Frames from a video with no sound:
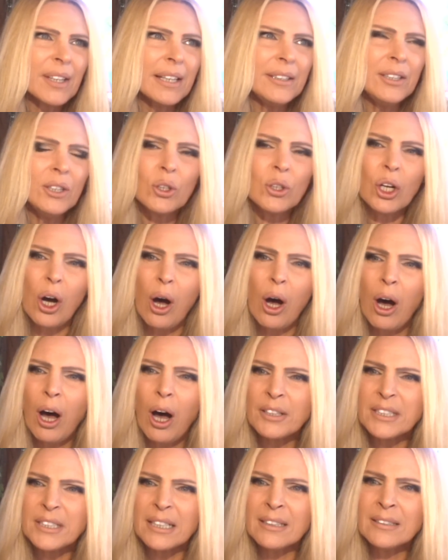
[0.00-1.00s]
you
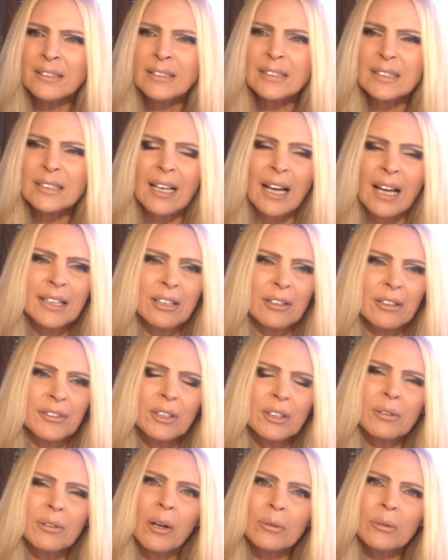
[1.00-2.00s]
caught inside of
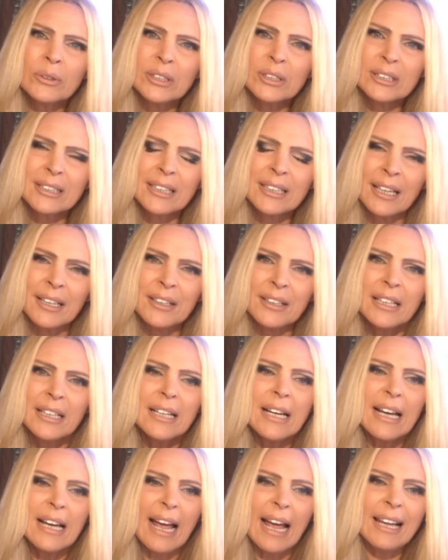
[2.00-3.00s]
your own skin.
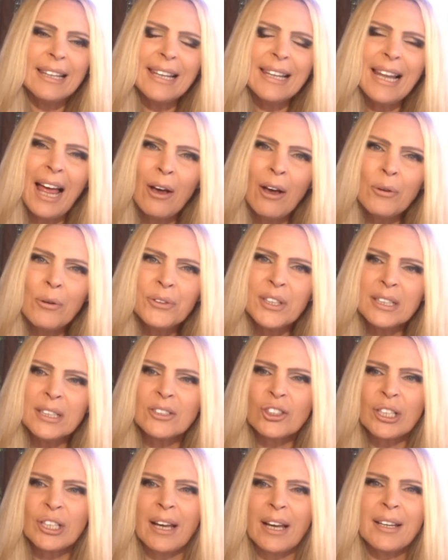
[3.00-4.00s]
Allow
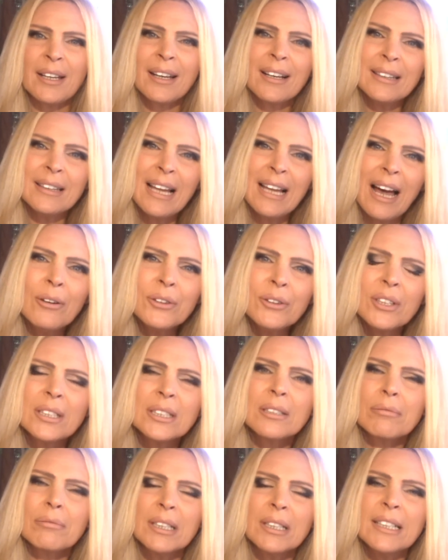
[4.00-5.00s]
this shedding, allow
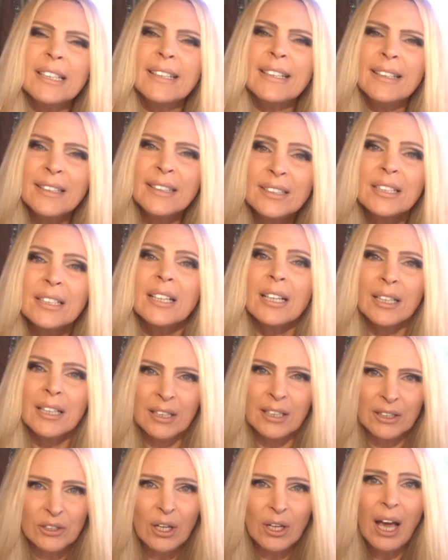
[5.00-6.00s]
this release
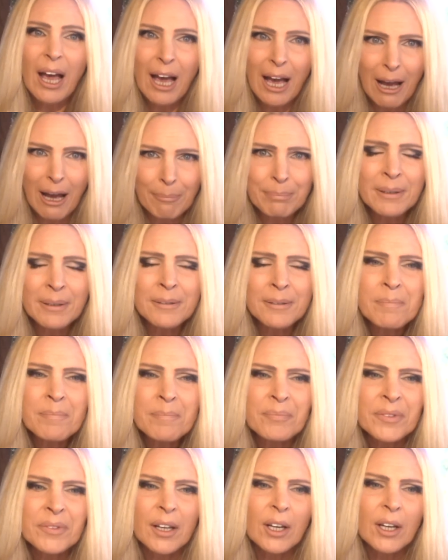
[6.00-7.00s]
to happen,
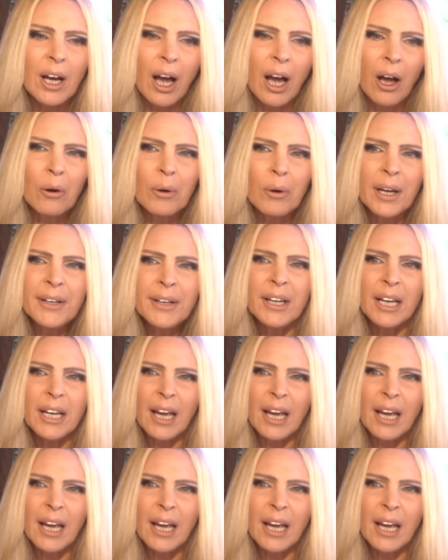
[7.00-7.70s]
all right?